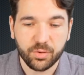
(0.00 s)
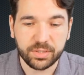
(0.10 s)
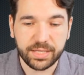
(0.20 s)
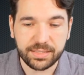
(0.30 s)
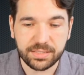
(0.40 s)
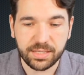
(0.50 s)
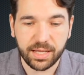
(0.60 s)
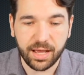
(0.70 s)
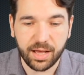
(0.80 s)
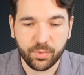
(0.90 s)
With that
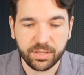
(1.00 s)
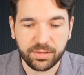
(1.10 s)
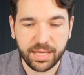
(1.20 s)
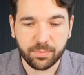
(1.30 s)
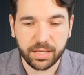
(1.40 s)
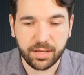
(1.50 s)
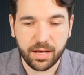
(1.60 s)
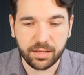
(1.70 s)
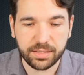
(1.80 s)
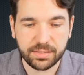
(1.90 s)
said, I want to thank my
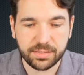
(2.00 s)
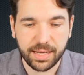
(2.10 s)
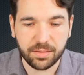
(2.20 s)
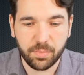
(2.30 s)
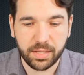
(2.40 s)
colleagues and